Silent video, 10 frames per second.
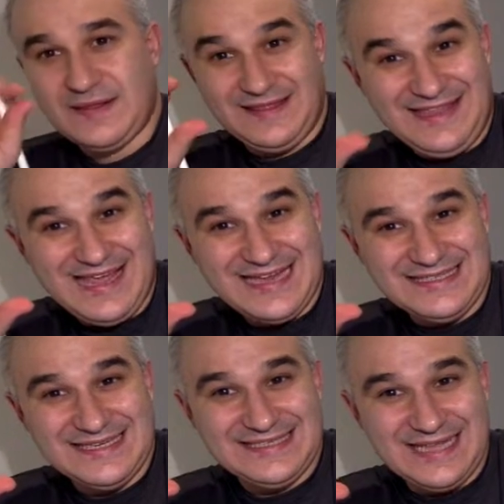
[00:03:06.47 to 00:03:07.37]
The
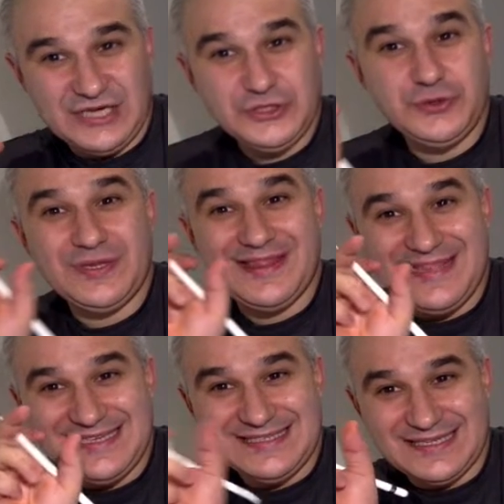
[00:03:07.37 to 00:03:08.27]
TS just tells you the
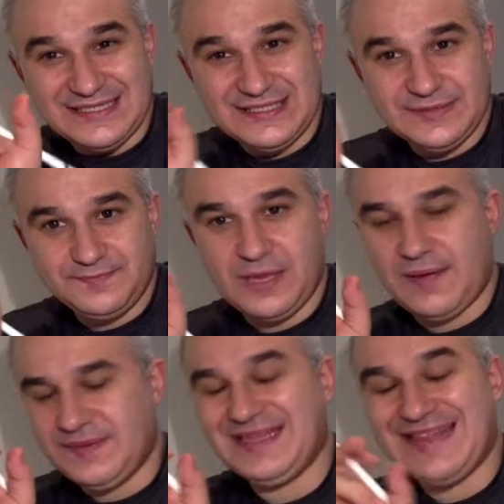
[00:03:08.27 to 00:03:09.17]
distance,
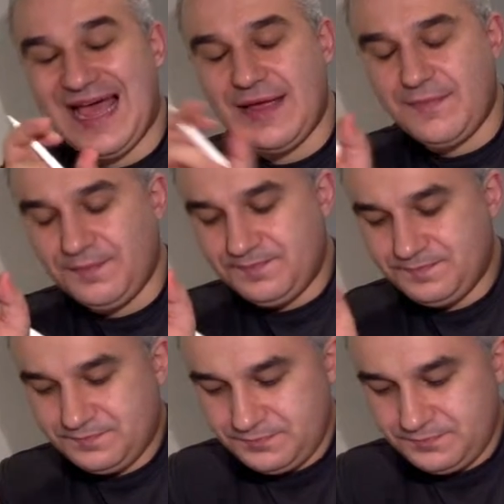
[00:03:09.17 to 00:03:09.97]
uh, the time,